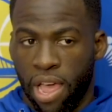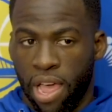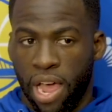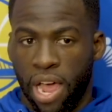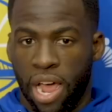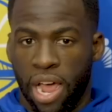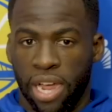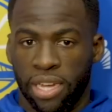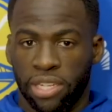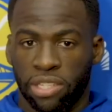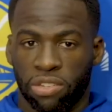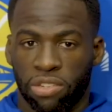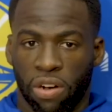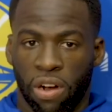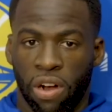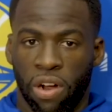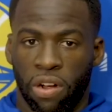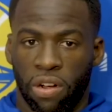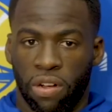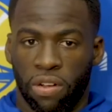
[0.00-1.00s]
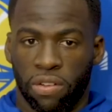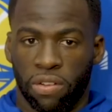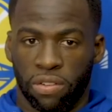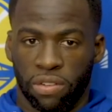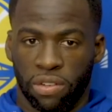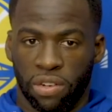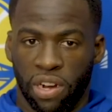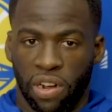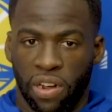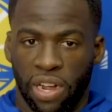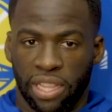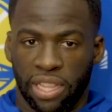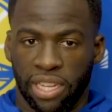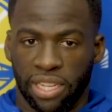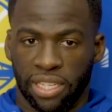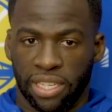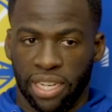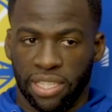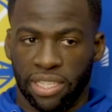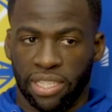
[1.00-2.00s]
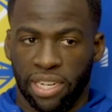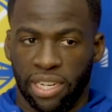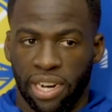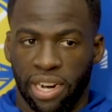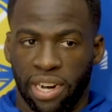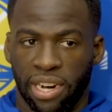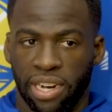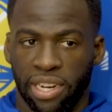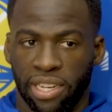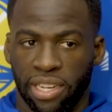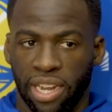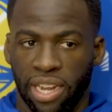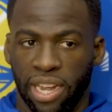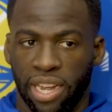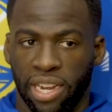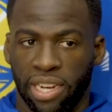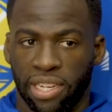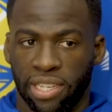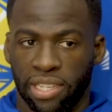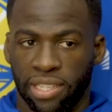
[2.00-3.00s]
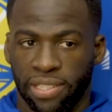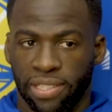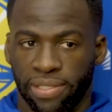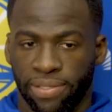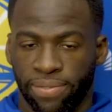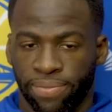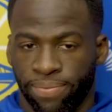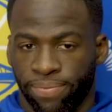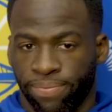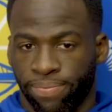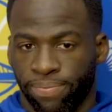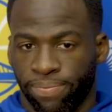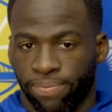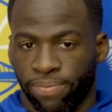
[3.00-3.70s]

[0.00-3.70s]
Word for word: Uh, he's grown. You know, I think that's an area that,